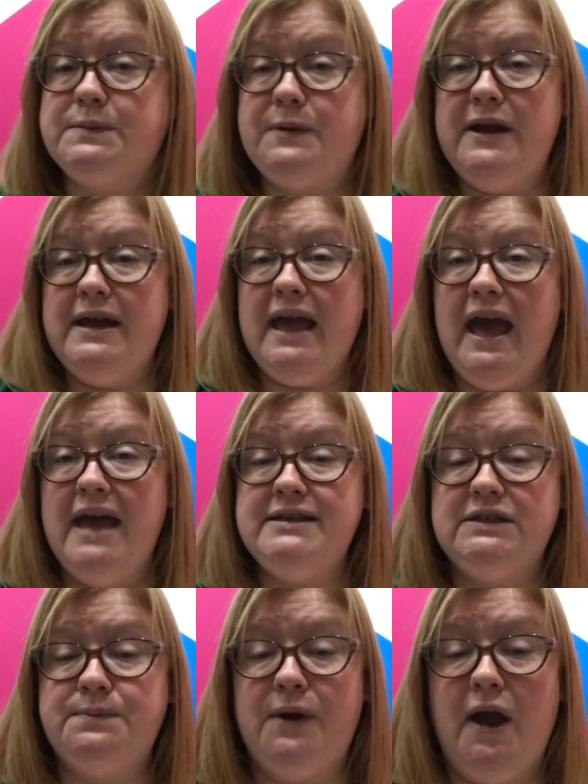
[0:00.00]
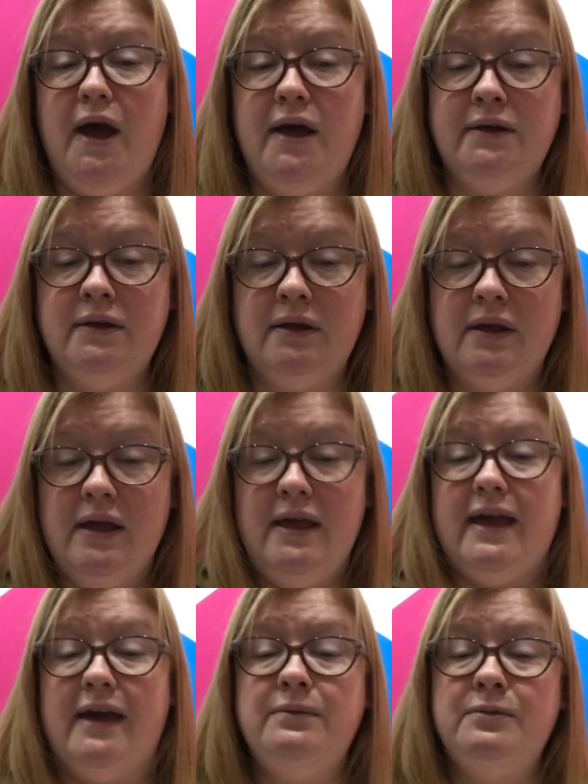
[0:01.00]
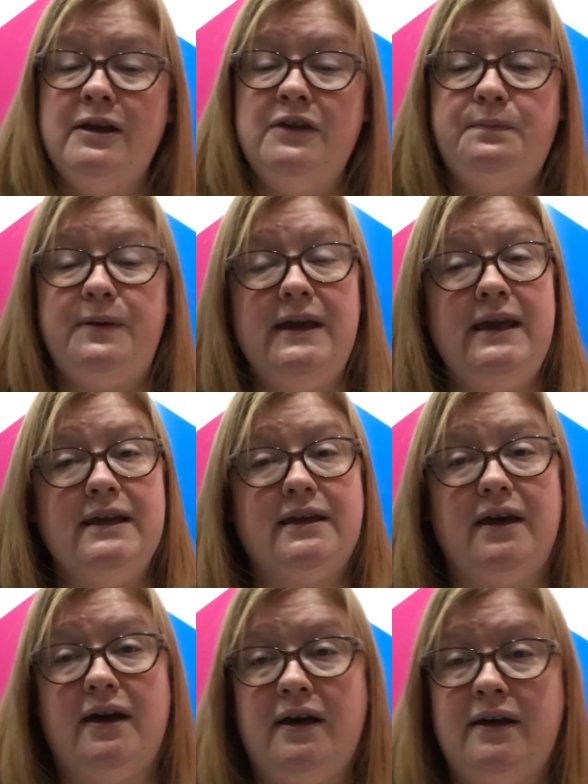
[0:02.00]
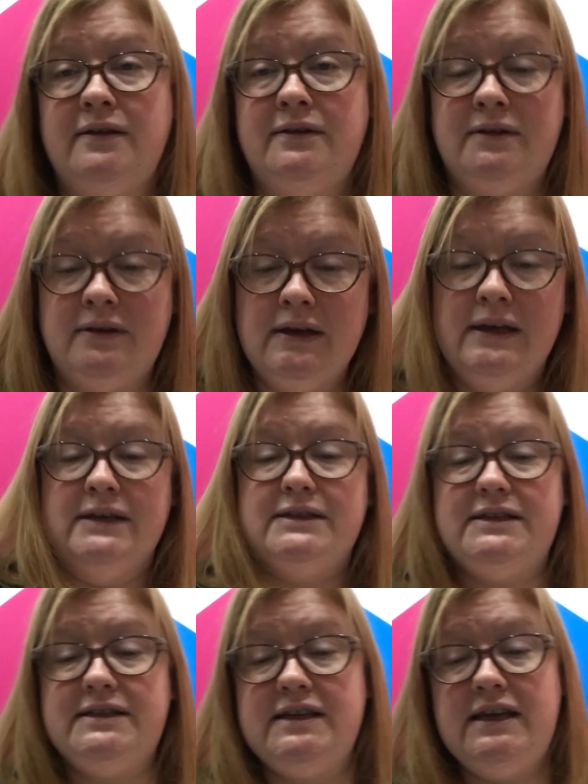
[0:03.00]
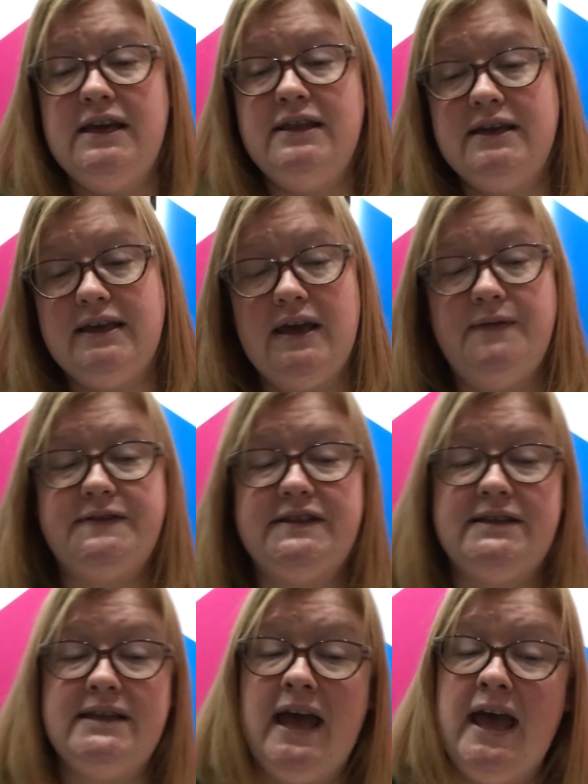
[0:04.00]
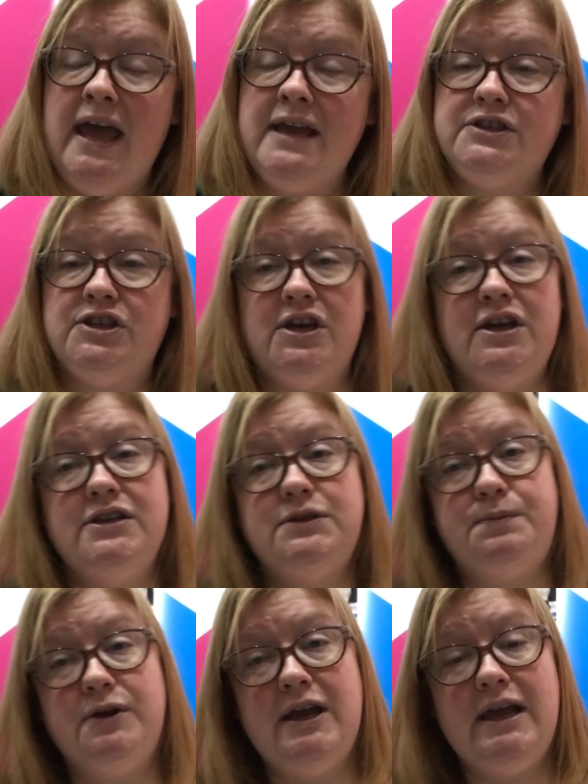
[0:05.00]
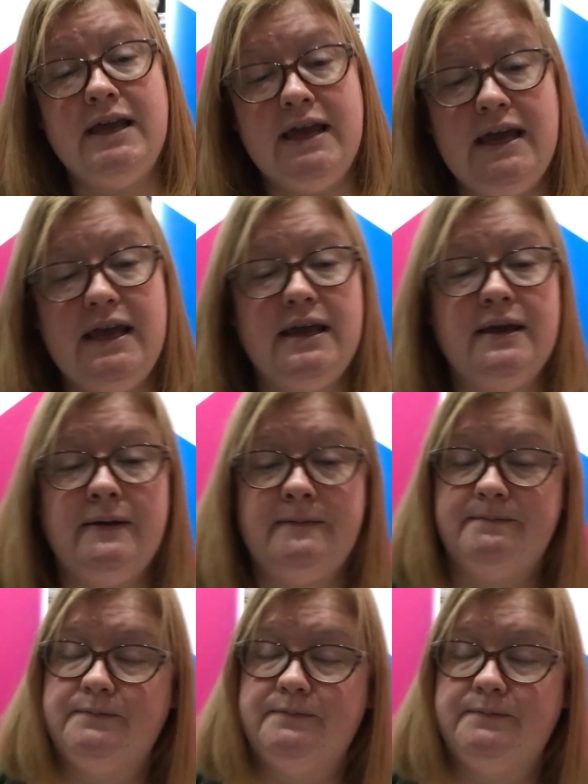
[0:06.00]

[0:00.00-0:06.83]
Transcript: Spring has sprung and we've begun to see the gifts that nature's bringing.